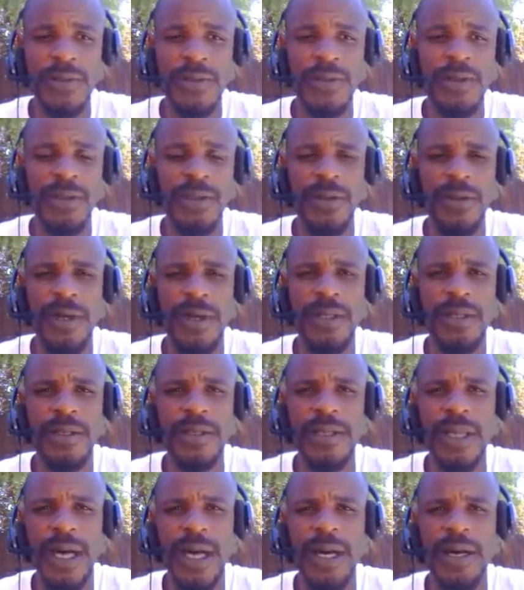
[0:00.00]
See you at
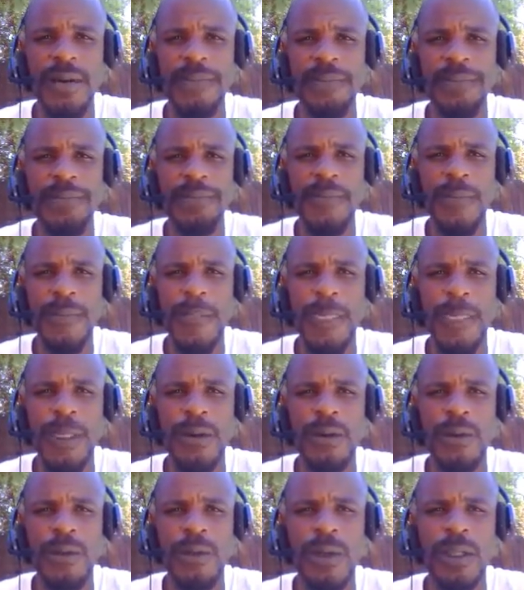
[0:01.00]
the top.
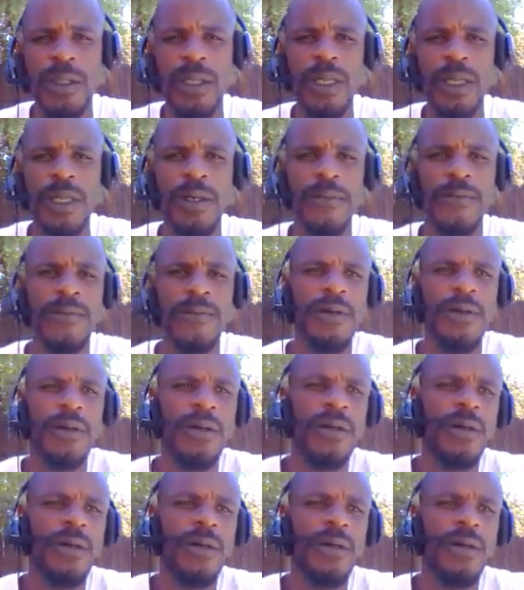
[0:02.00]
One love.